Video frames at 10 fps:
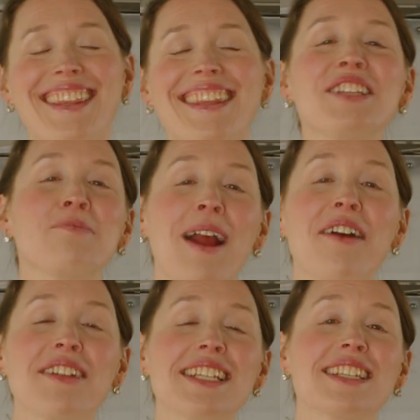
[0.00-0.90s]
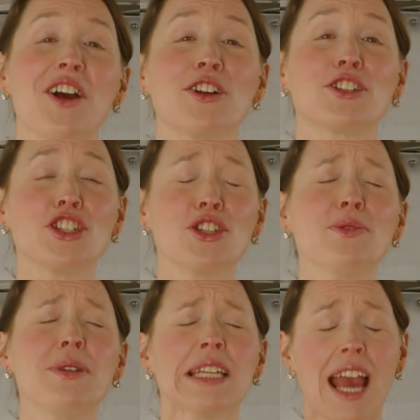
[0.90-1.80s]
These brownies are
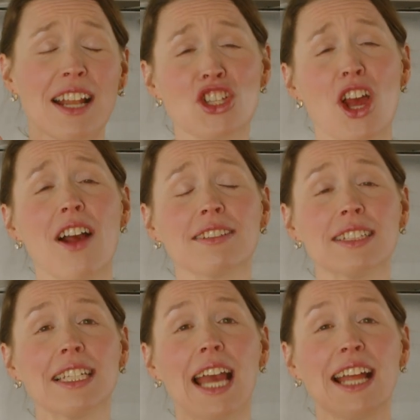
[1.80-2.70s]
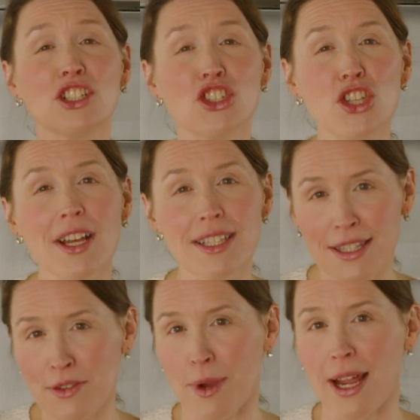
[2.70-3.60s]
chewy and chocolatey and
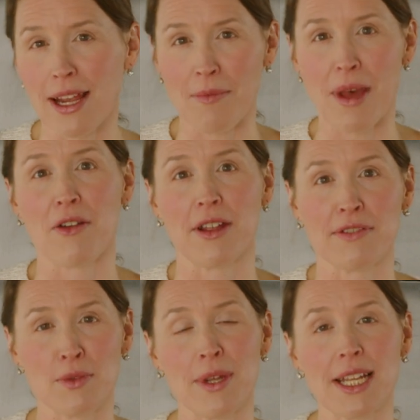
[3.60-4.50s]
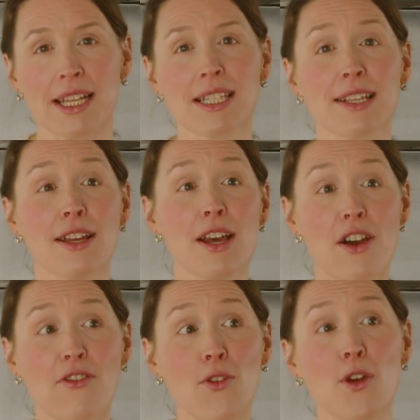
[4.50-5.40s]
just the right amount of sweetness
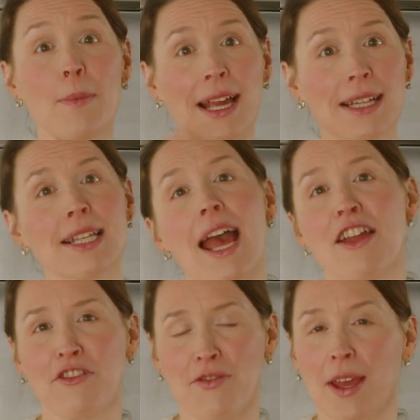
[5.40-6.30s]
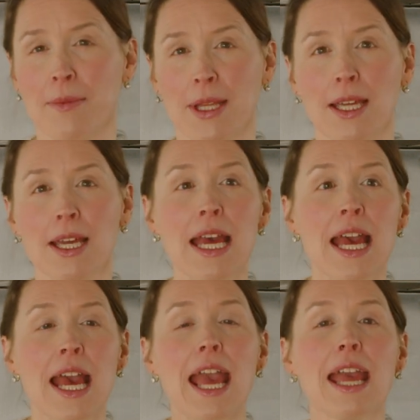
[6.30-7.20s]
for my entire family.
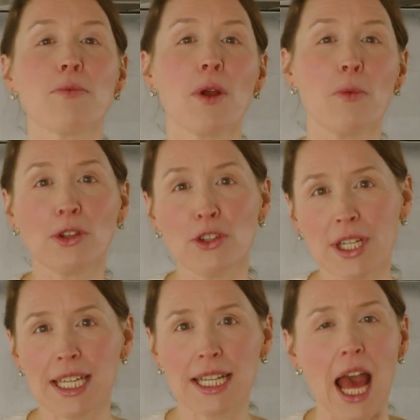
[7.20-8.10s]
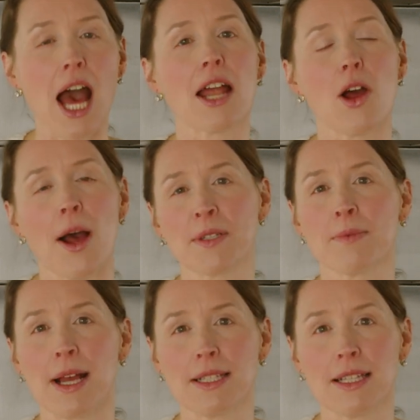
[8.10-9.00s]
And when we're looking at
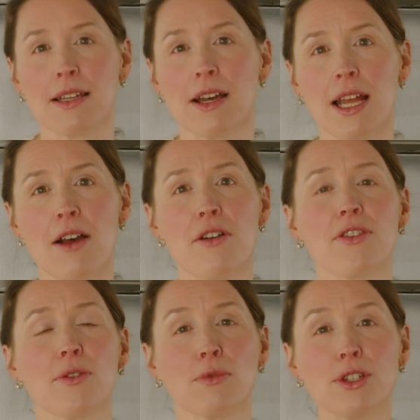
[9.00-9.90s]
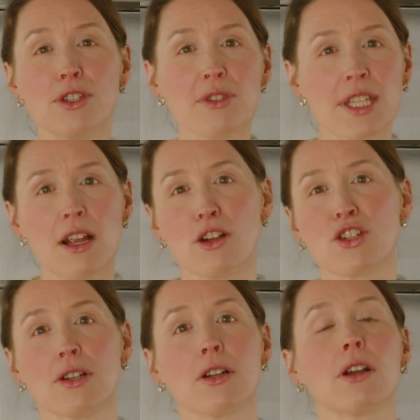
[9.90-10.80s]
optimizing gut health, reducing our
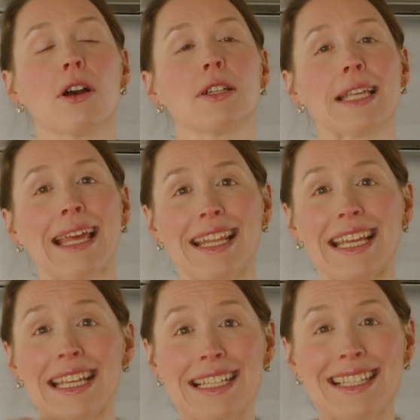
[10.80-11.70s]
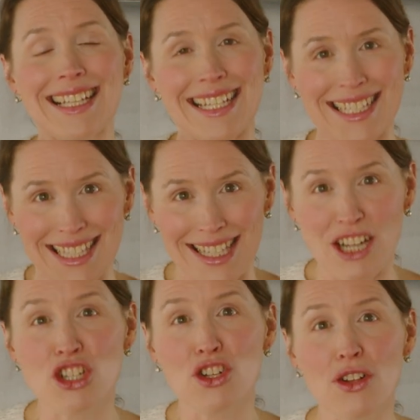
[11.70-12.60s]
sugar content is
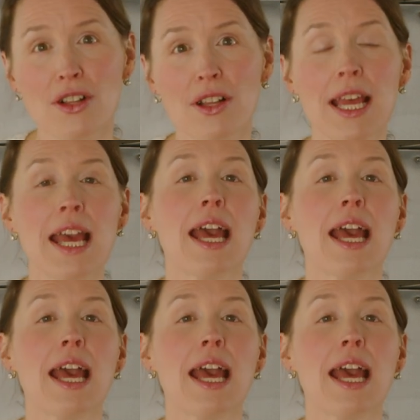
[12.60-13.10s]
essential.